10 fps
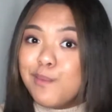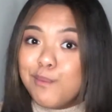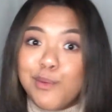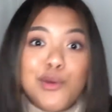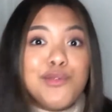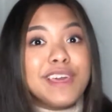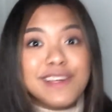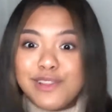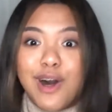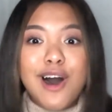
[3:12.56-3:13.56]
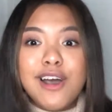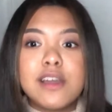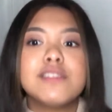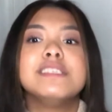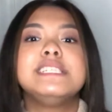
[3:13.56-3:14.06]
Moving
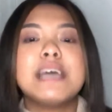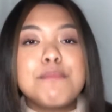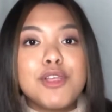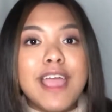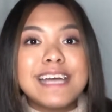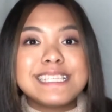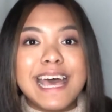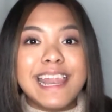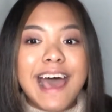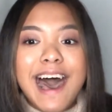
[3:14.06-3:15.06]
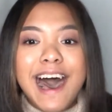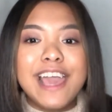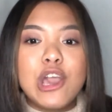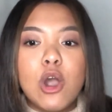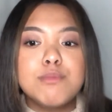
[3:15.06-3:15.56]
along, the Democrats had
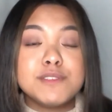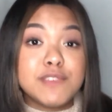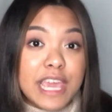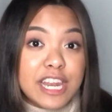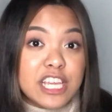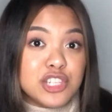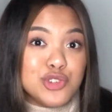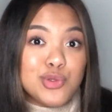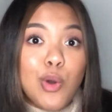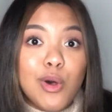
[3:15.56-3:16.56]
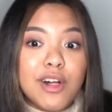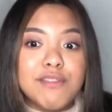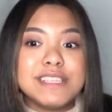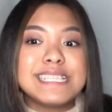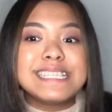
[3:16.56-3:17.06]
high hopes of gaining control
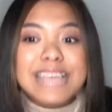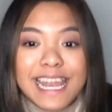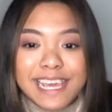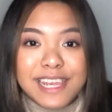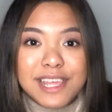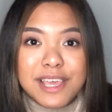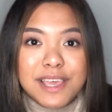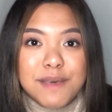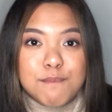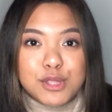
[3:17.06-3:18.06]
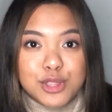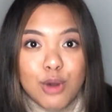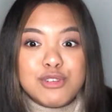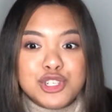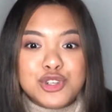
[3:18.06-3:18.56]
of the Senate, but
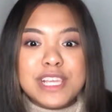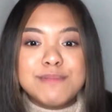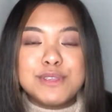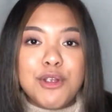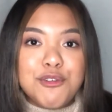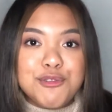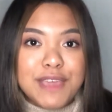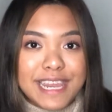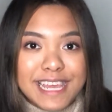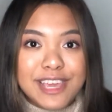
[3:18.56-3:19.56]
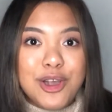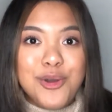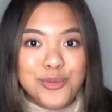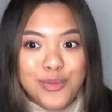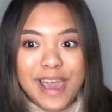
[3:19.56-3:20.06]
those dreams are fading
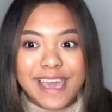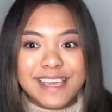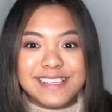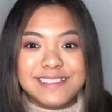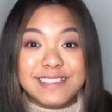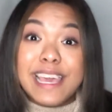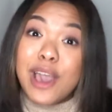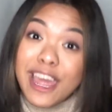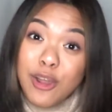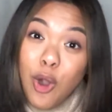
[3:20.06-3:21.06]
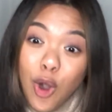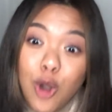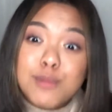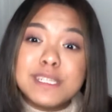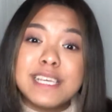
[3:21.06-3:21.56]
away. They had
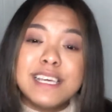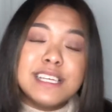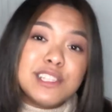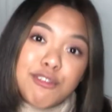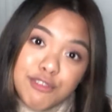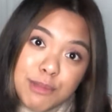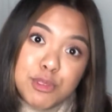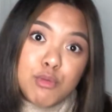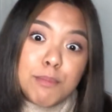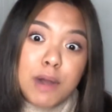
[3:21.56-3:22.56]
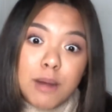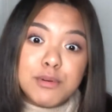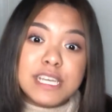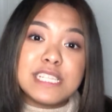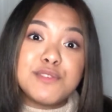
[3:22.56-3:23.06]
hoped to flip the
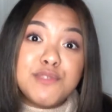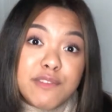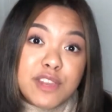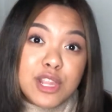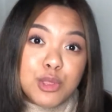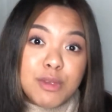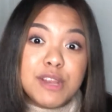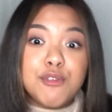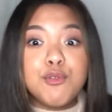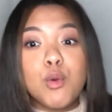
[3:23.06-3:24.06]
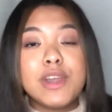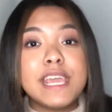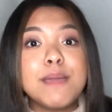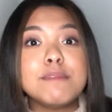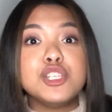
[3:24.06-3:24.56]
Republicans'
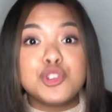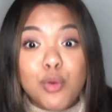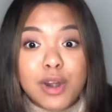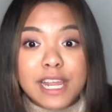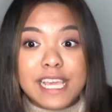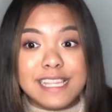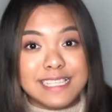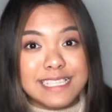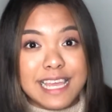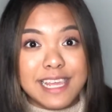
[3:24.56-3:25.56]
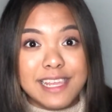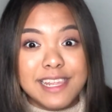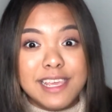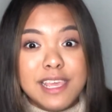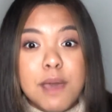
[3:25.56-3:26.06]
53-48 majority in the Senate,
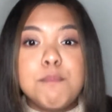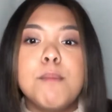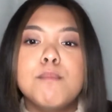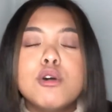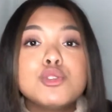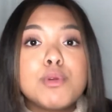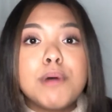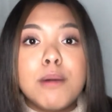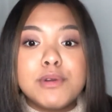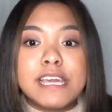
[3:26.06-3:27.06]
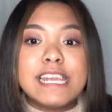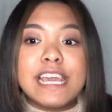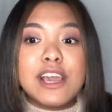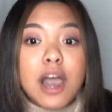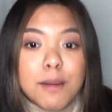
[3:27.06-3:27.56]
but most Republican
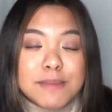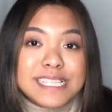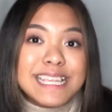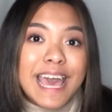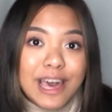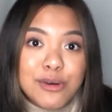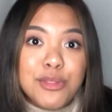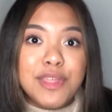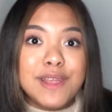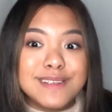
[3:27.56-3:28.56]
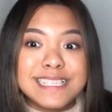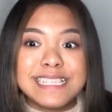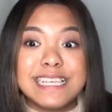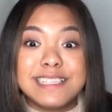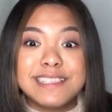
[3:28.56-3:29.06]
incumbents held their
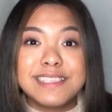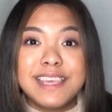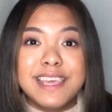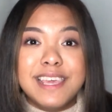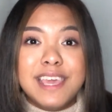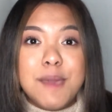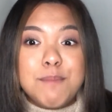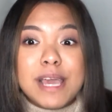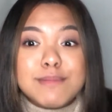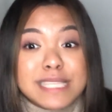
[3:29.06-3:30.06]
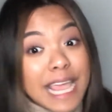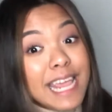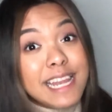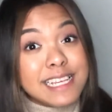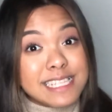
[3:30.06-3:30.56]
seats. And by
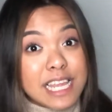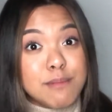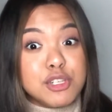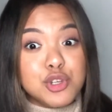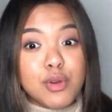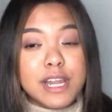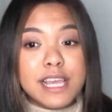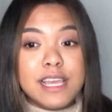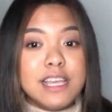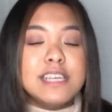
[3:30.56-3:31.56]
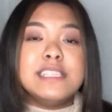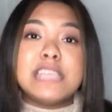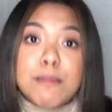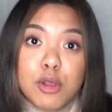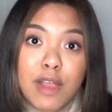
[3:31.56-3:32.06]
obtaining a Senate majority,
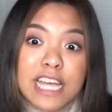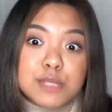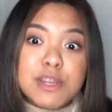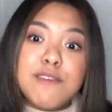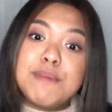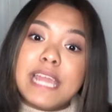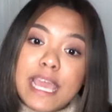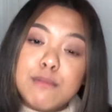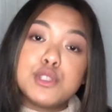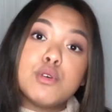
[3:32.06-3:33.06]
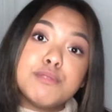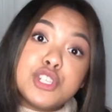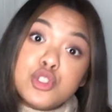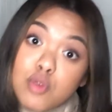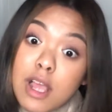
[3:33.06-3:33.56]
Democrats would have been able to
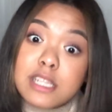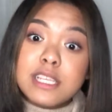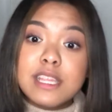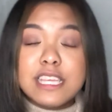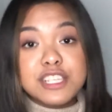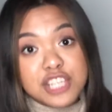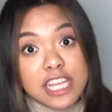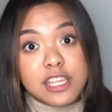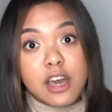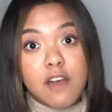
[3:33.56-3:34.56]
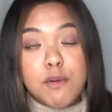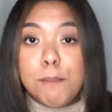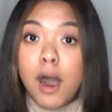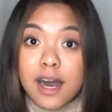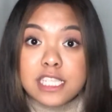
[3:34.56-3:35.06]
obstruct the agenda of a
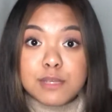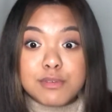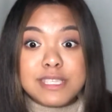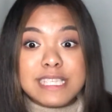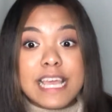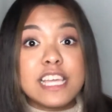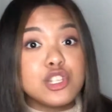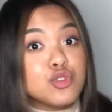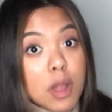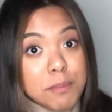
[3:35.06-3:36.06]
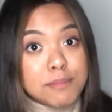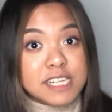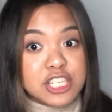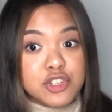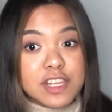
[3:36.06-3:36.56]
possible second Trump
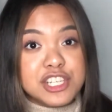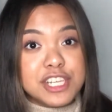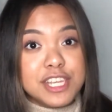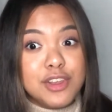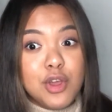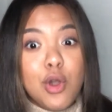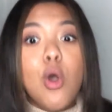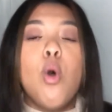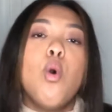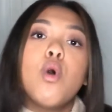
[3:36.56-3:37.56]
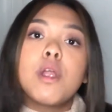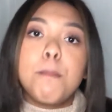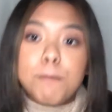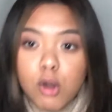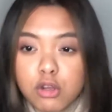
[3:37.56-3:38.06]
administration
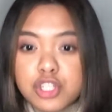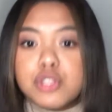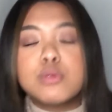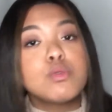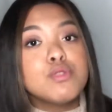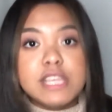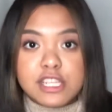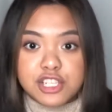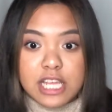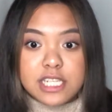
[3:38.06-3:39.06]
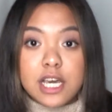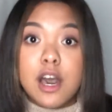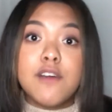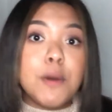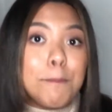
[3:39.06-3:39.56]
or push through the
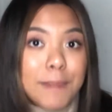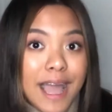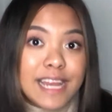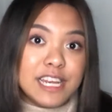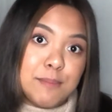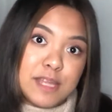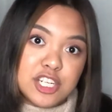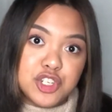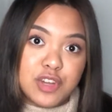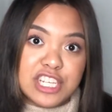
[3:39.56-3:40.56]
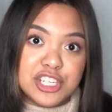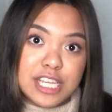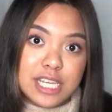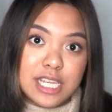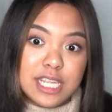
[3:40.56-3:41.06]
agenda of a Biden
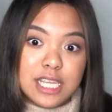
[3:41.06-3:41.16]
administration.